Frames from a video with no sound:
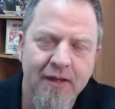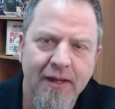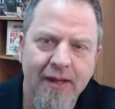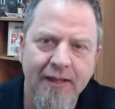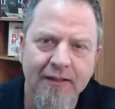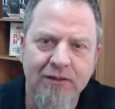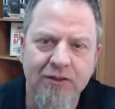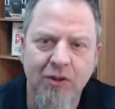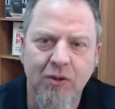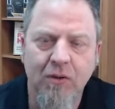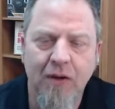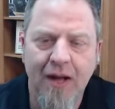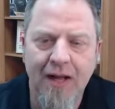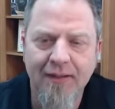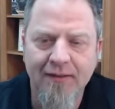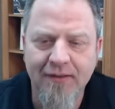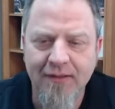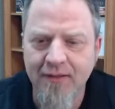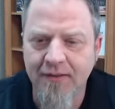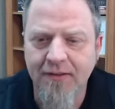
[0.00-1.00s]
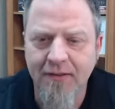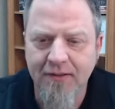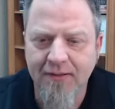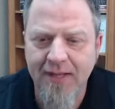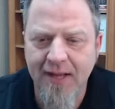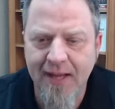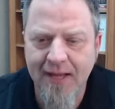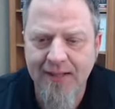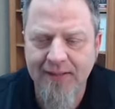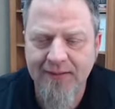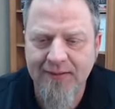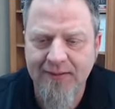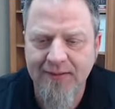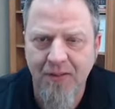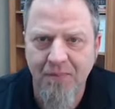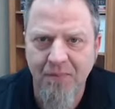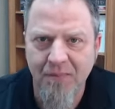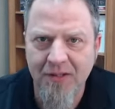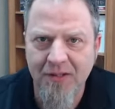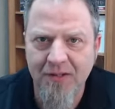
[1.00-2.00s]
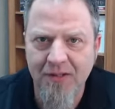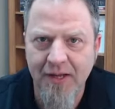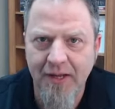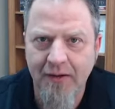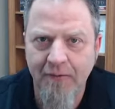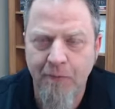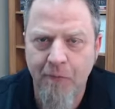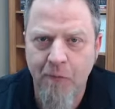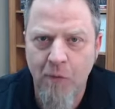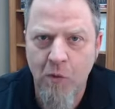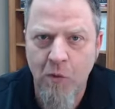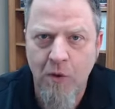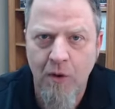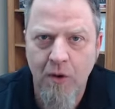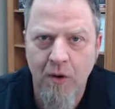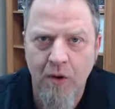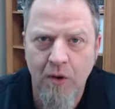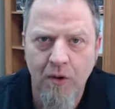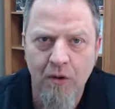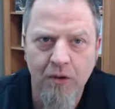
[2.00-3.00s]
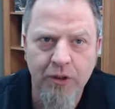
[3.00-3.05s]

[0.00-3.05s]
and so i think that that is something that for